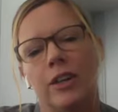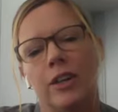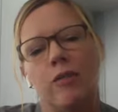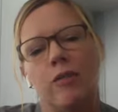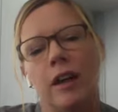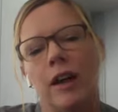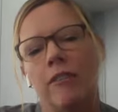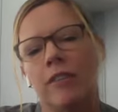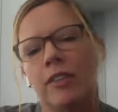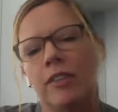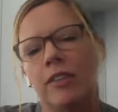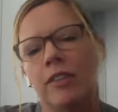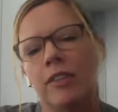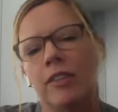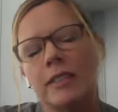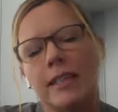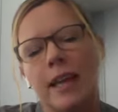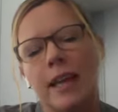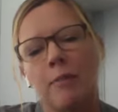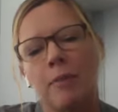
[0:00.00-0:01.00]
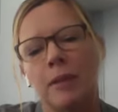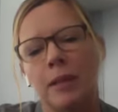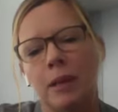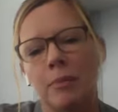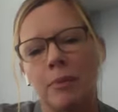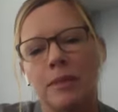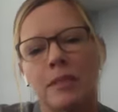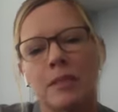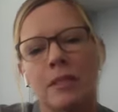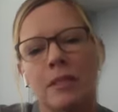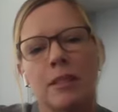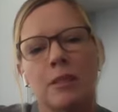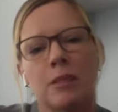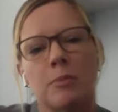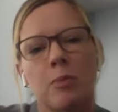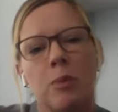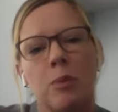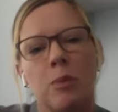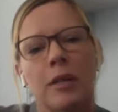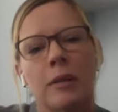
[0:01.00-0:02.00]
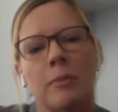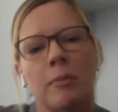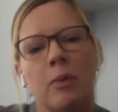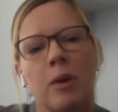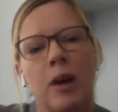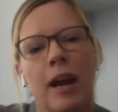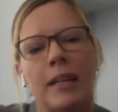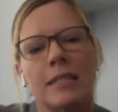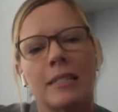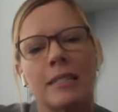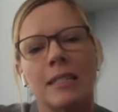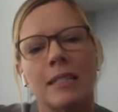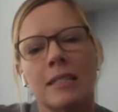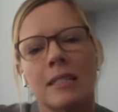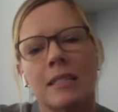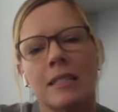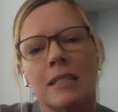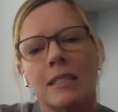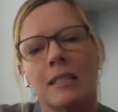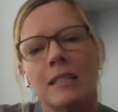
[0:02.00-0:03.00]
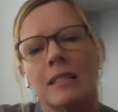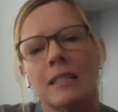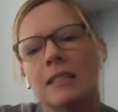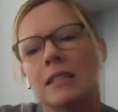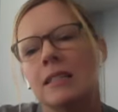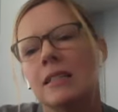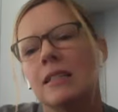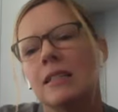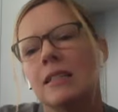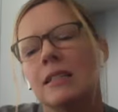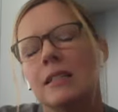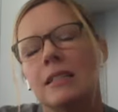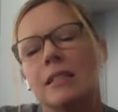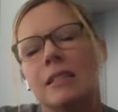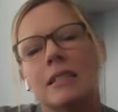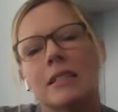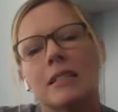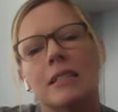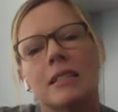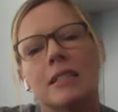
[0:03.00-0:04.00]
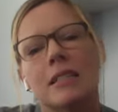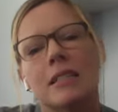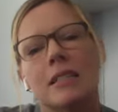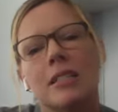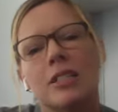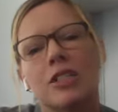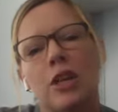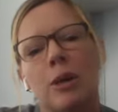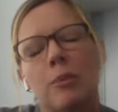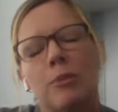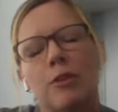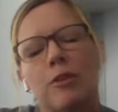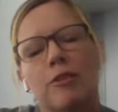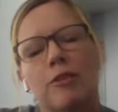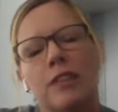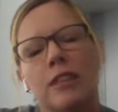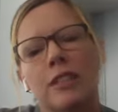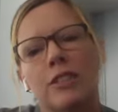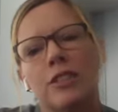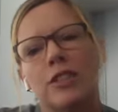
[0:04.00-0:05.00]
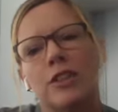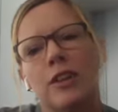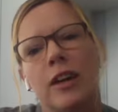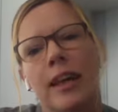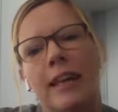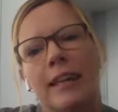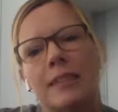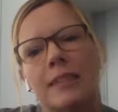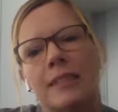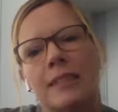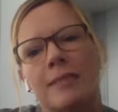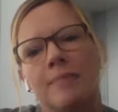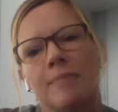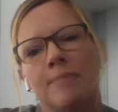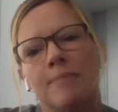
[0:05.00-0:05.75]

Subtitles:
go of everything that's happened up until this point in practice. And jump your feet to your hands.